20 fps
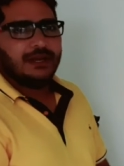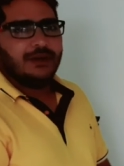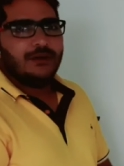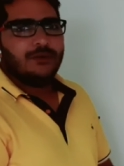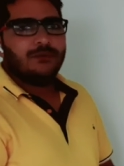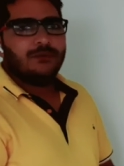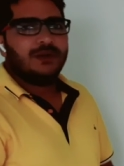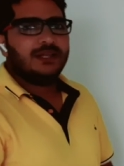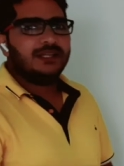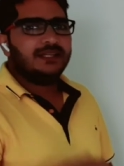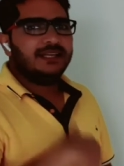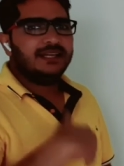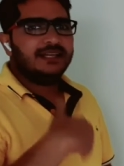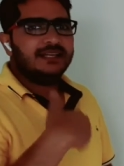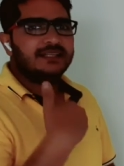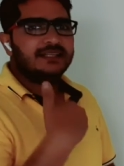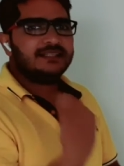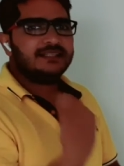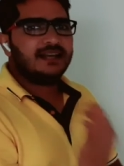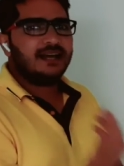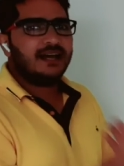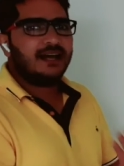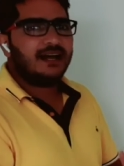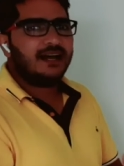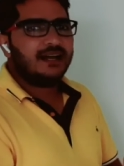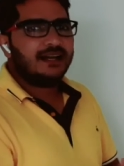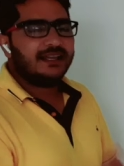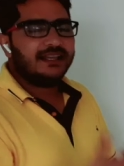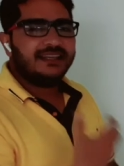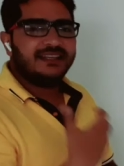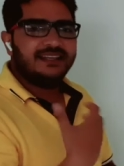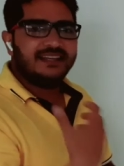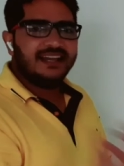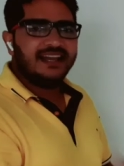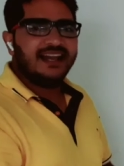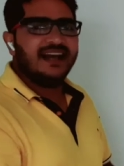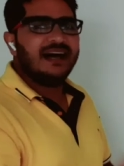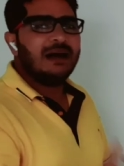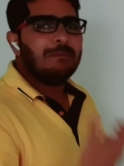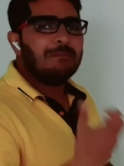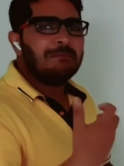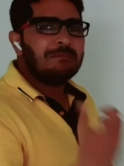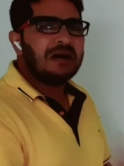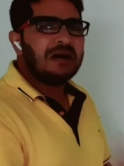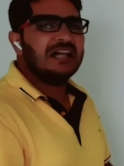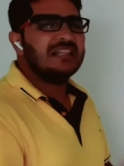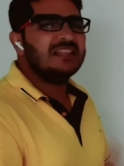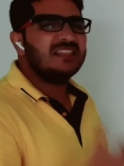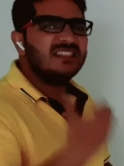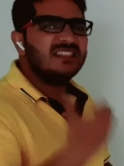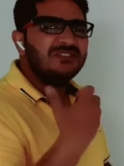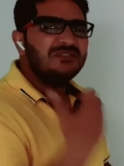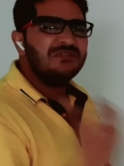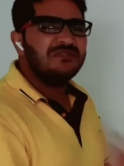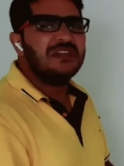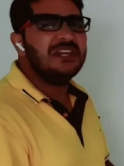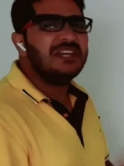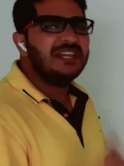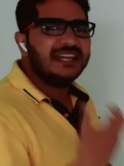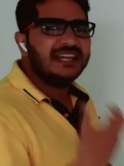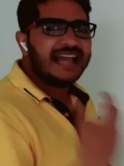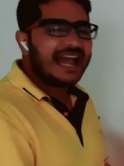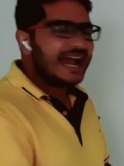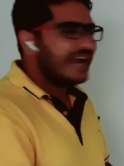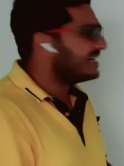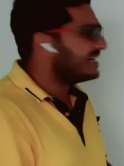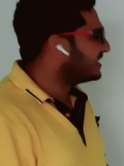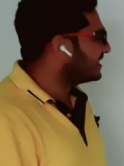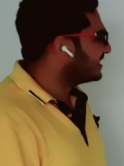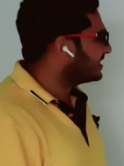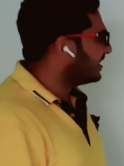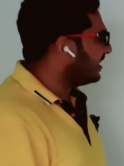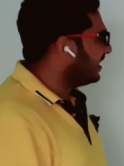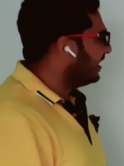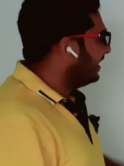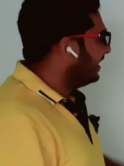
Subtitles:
When there is a year, month, week, extra,